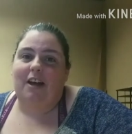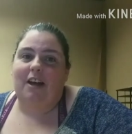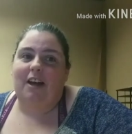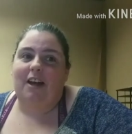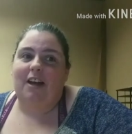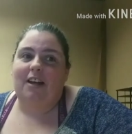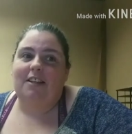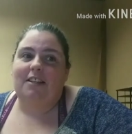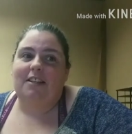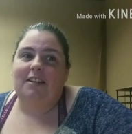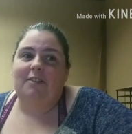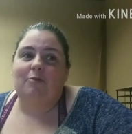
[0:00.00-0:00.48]

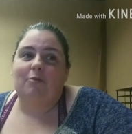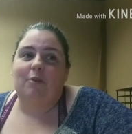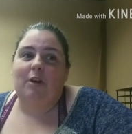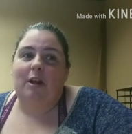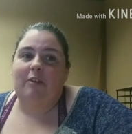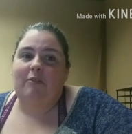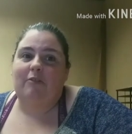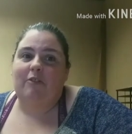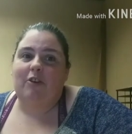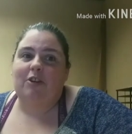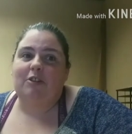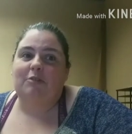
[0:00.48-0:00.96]
I when
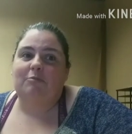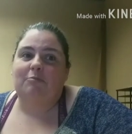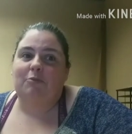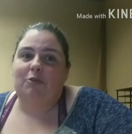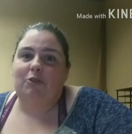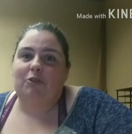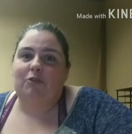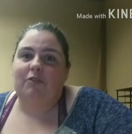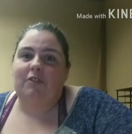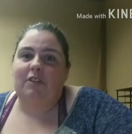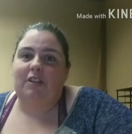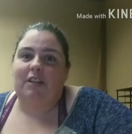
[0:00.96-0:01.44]
I first
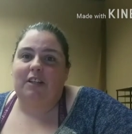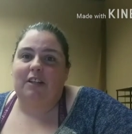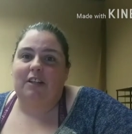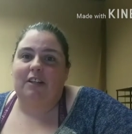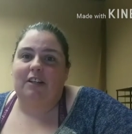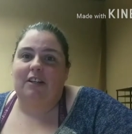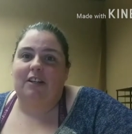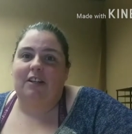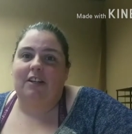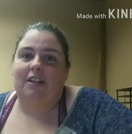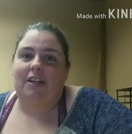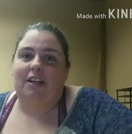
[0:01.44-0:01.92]
moved
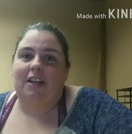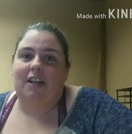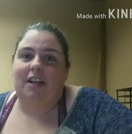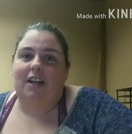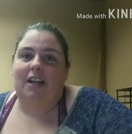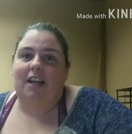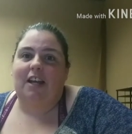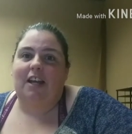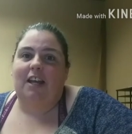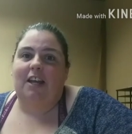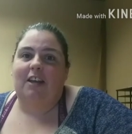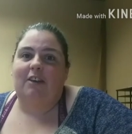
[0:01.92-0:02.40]
here,
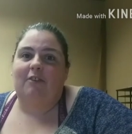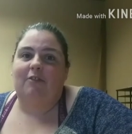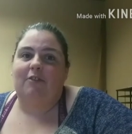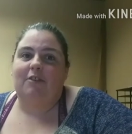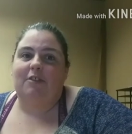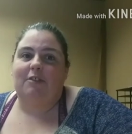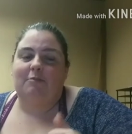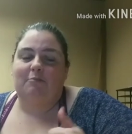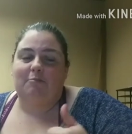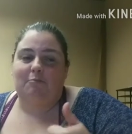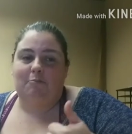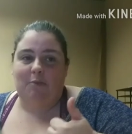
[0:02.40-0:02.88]
it
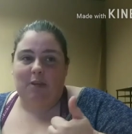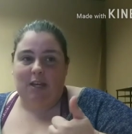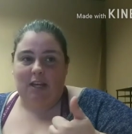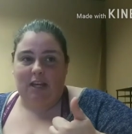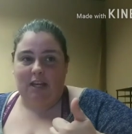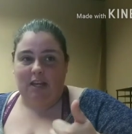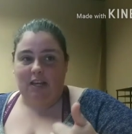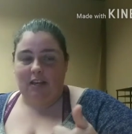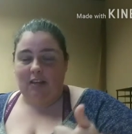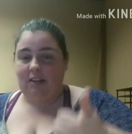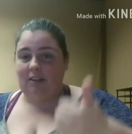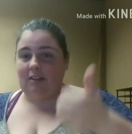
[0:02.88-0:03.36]
was
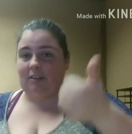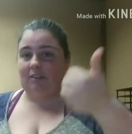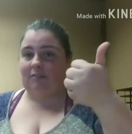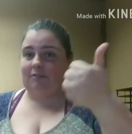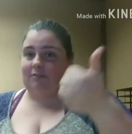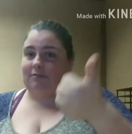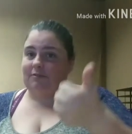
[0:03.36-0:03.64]
me,